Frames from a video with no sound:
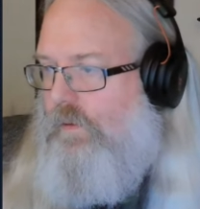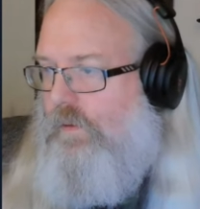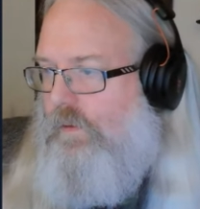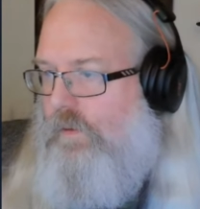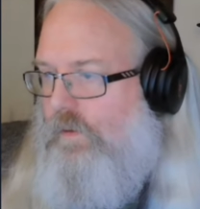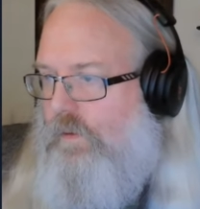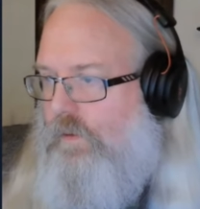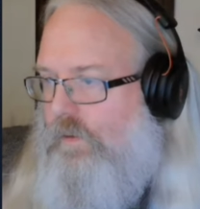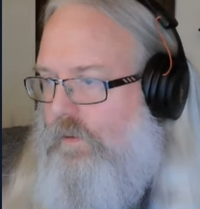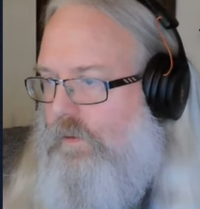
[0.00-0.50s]

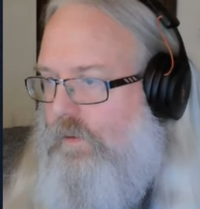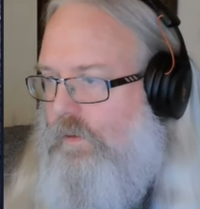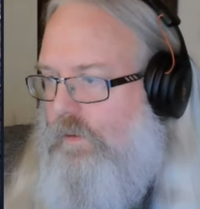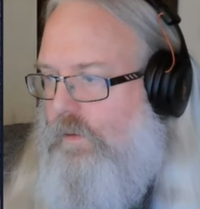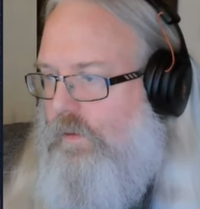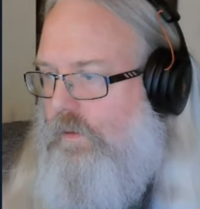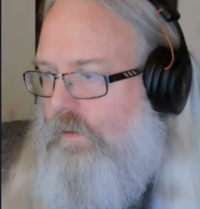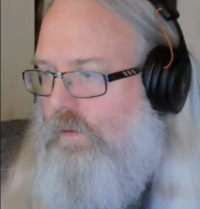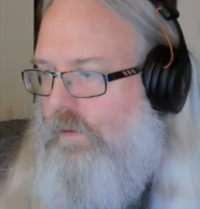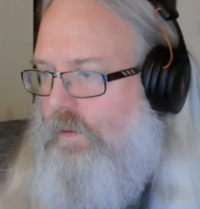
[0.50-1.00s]

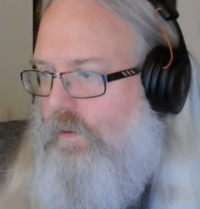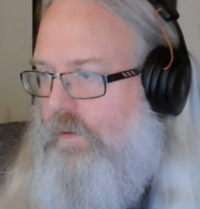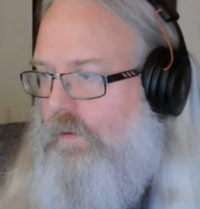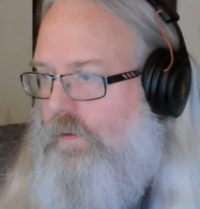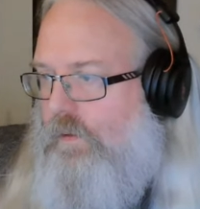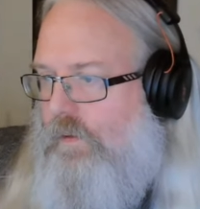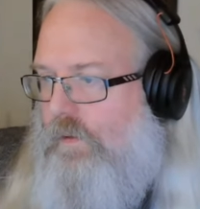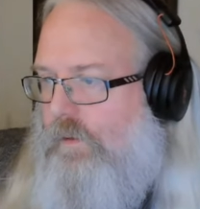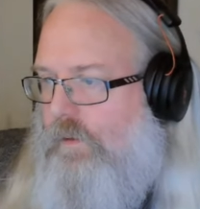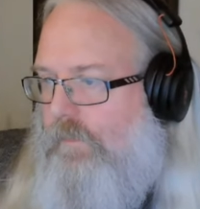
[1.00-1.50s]

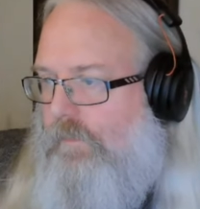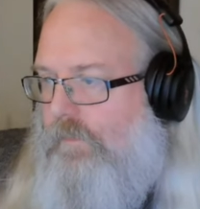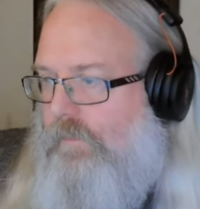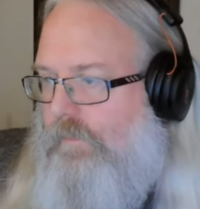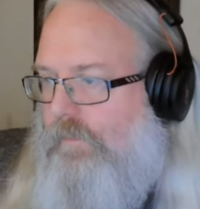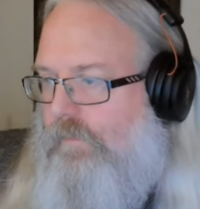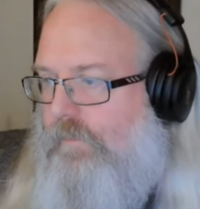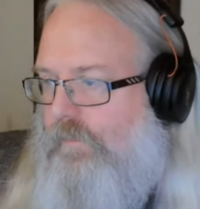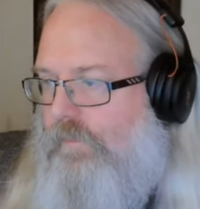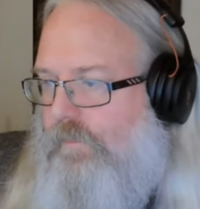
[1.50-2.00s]

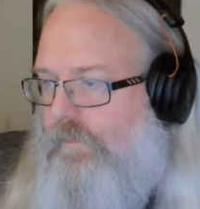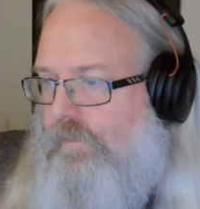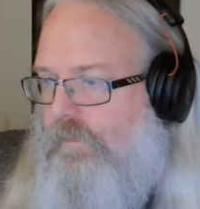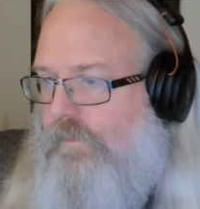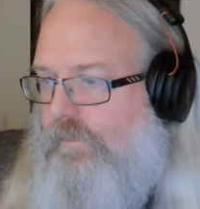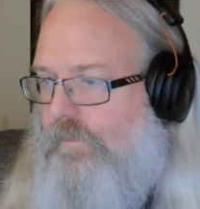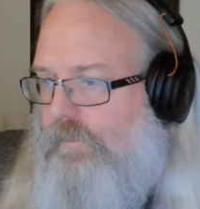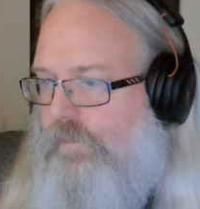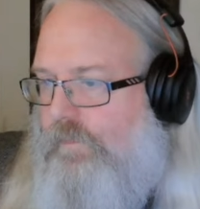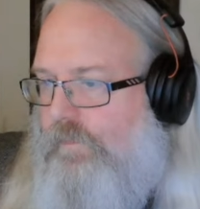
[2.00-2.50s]

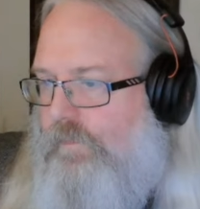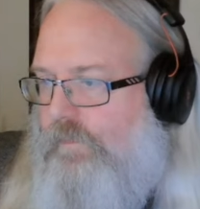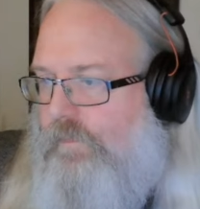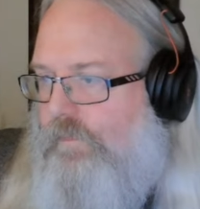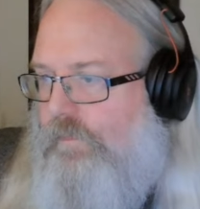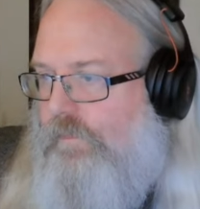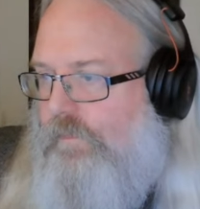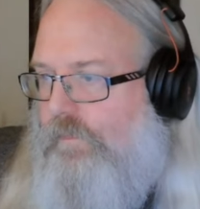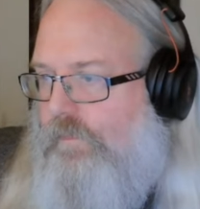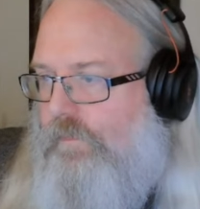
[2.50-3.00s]

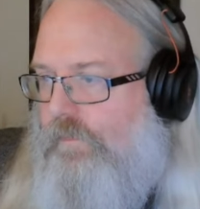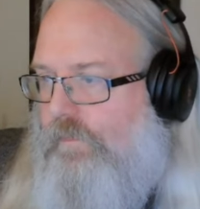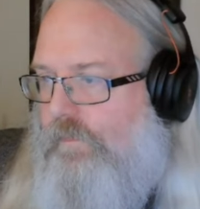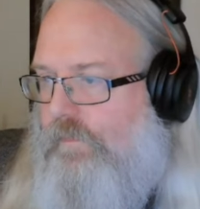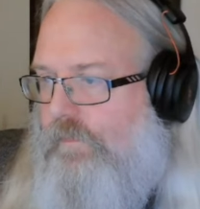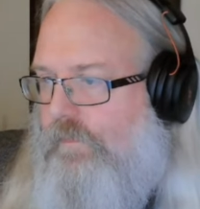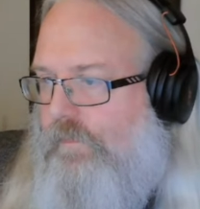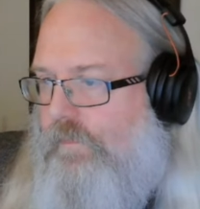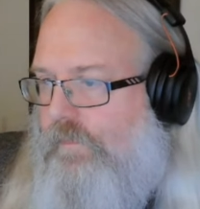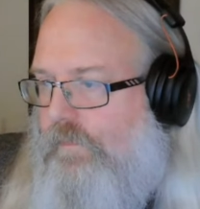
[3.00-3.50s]

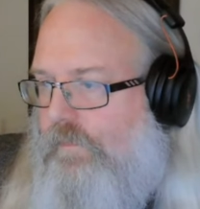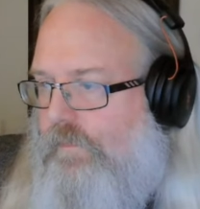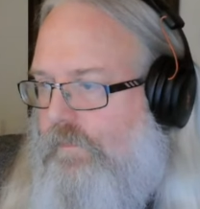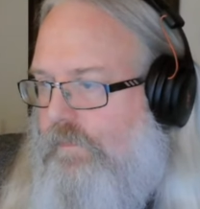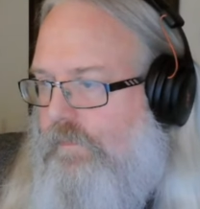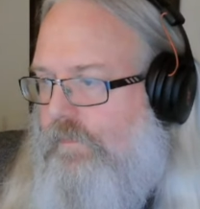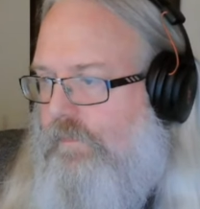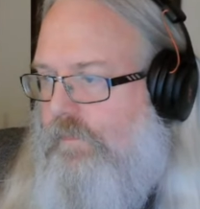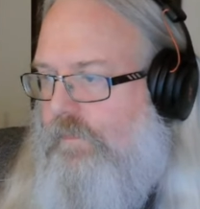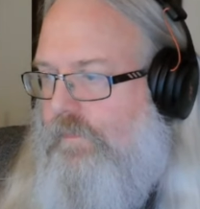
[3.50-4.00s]

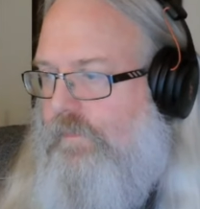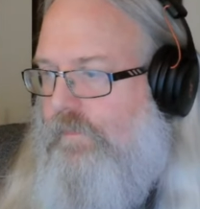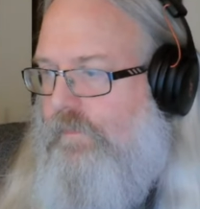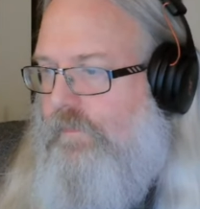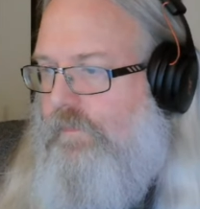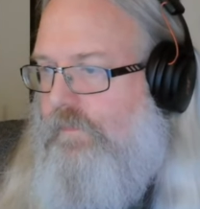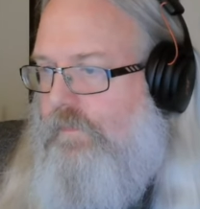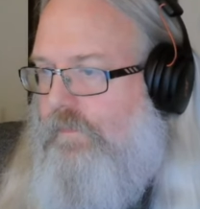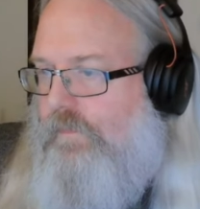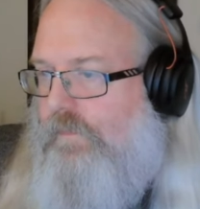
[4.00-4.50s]

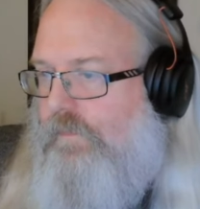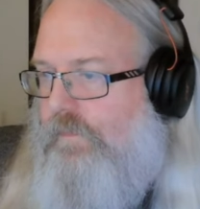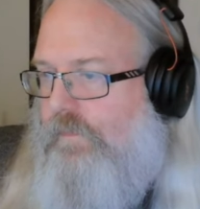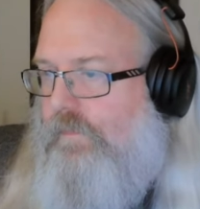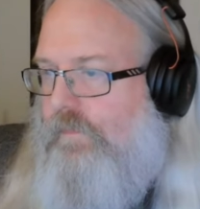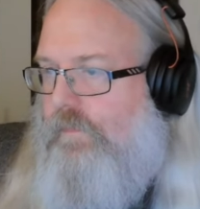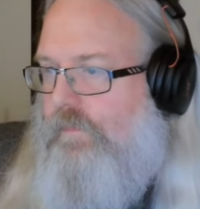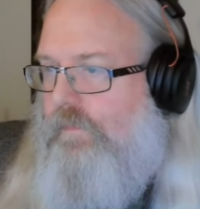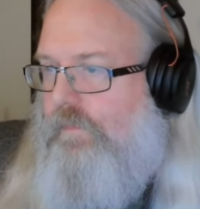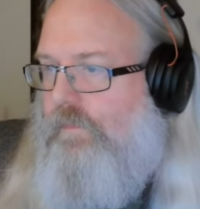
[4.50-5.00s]

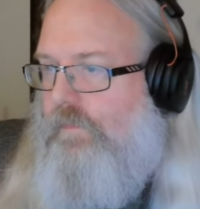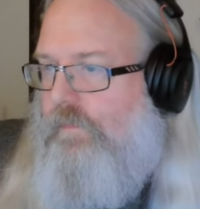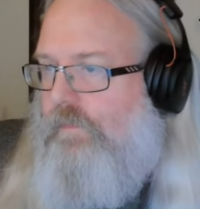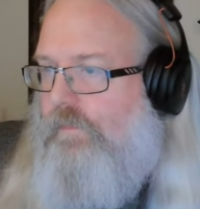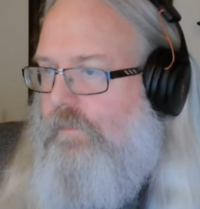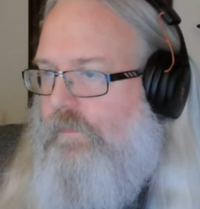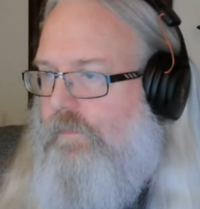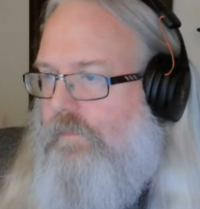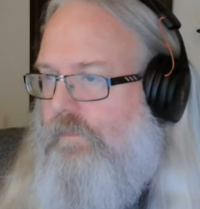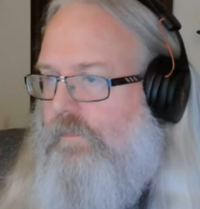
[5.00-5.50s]

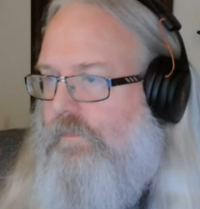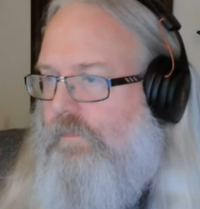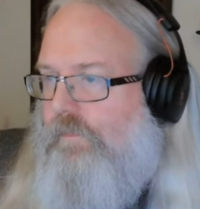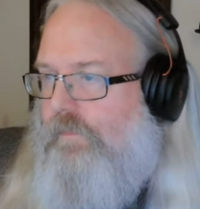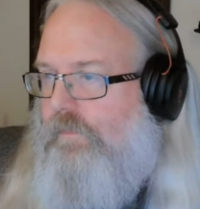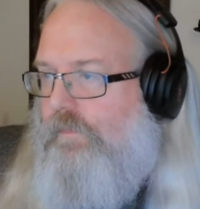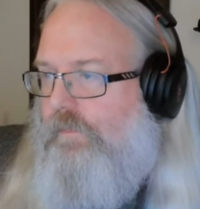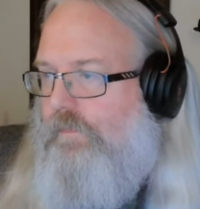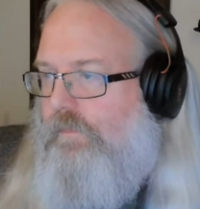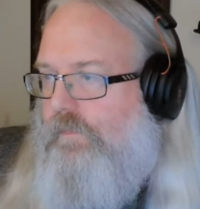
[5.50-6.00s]

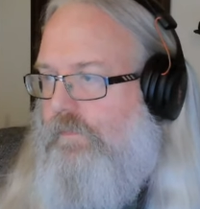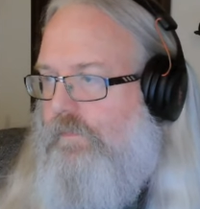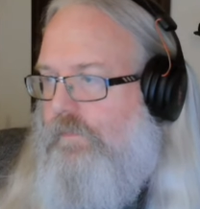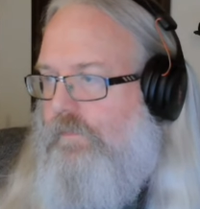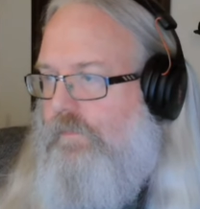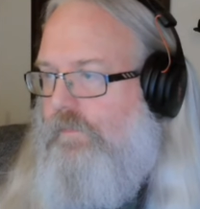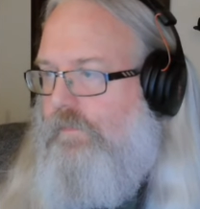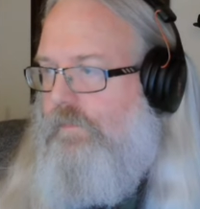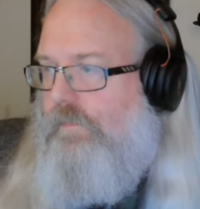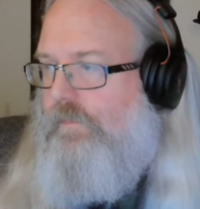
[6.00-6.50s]

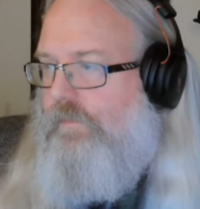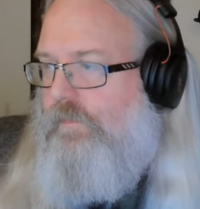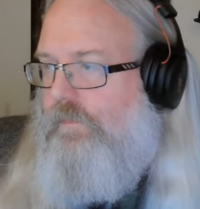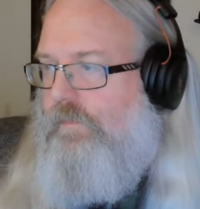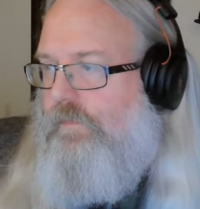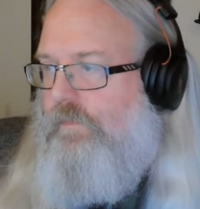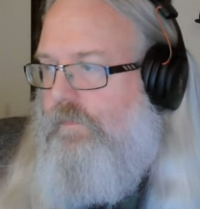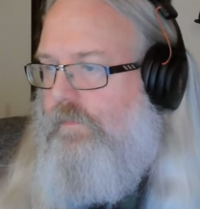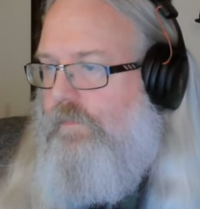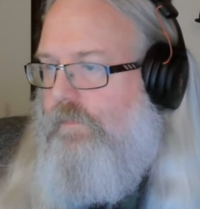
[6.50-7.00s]

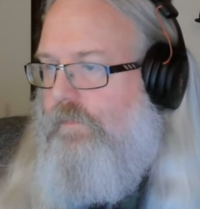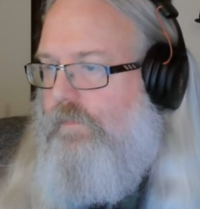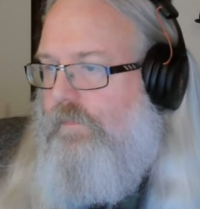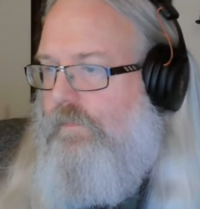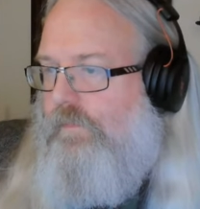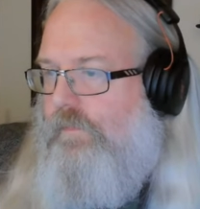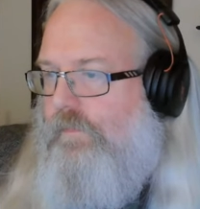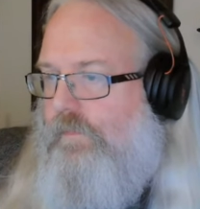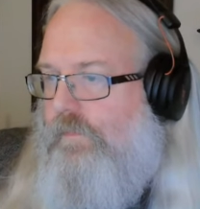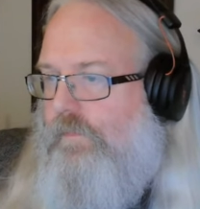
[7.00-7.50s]

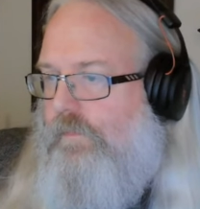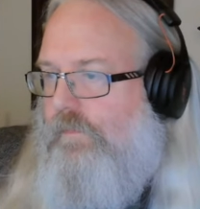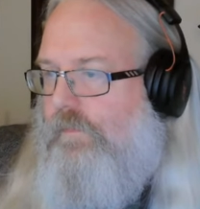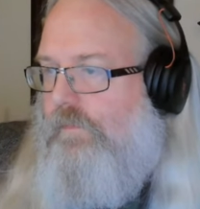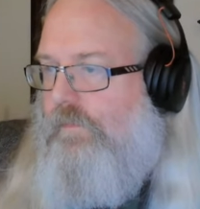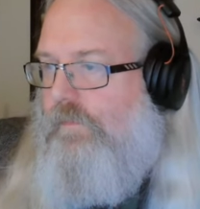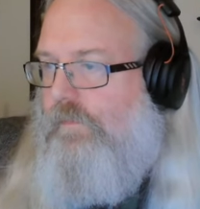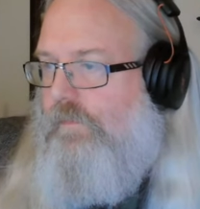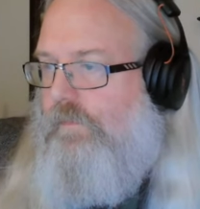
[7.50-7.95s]
[no speech]